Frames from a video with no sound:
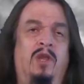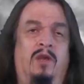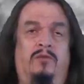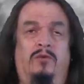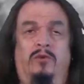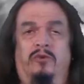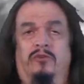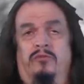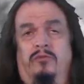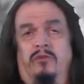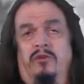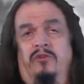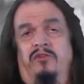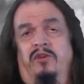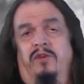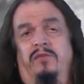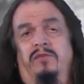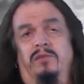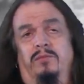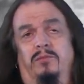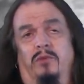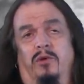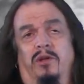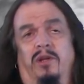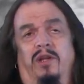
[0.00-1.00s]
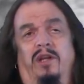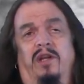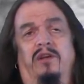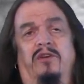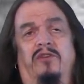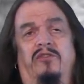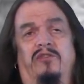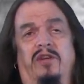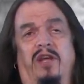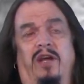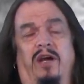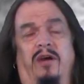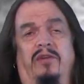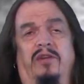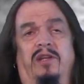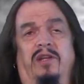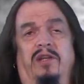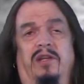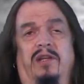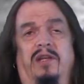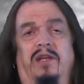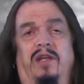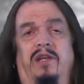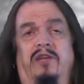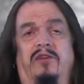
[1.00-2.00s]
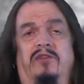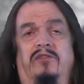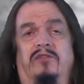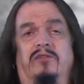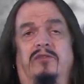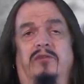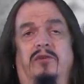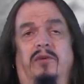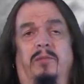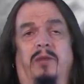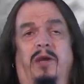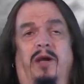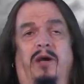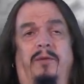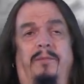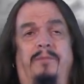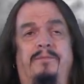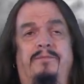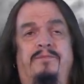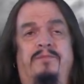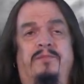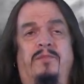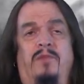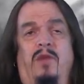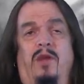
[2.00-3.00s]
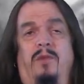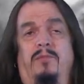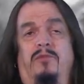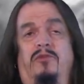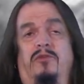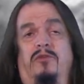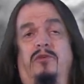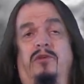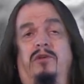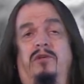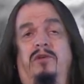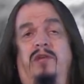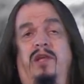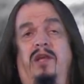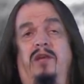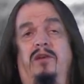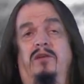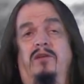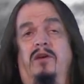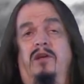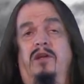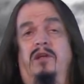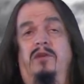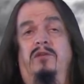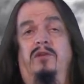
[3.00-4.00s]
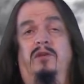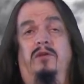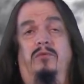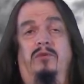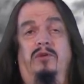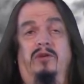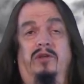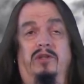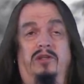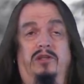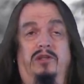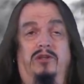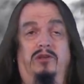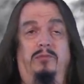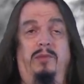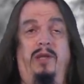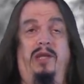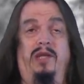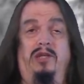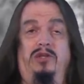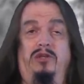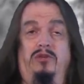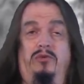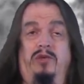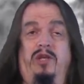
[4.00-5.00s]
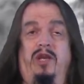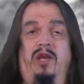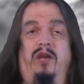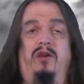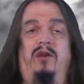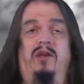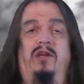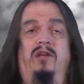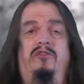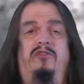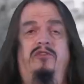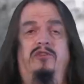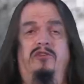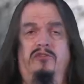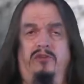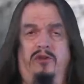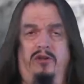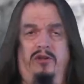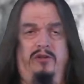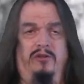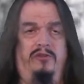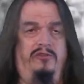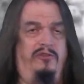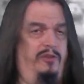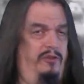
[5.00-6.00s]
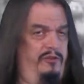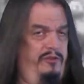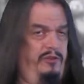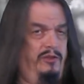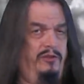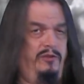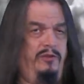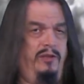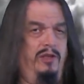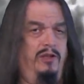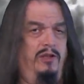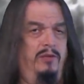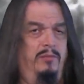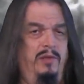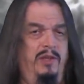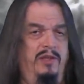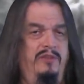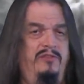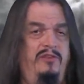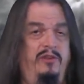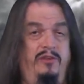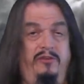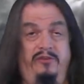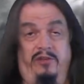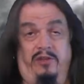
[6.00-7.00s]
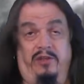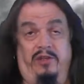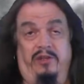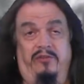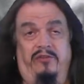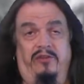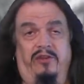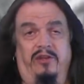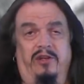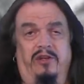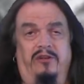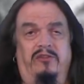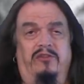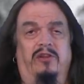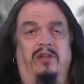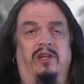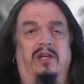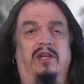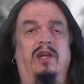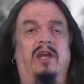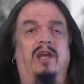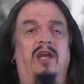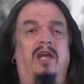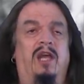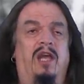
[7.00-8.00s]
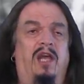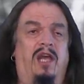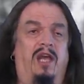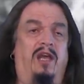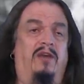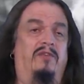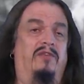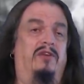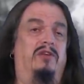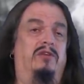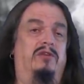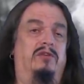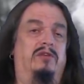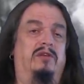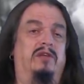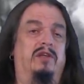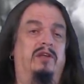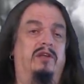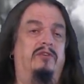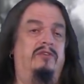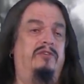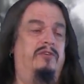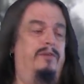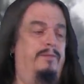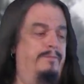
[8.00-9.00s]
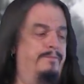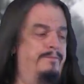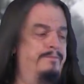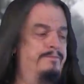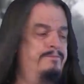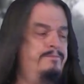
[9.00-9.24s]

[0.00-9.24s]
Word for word: Of course, there are several more layers now than Linnaeus knew about. I'm sure you can't argue that we're in the domain Eukarya, since all our cells, including our blood cells, at least initially, have a nucleus.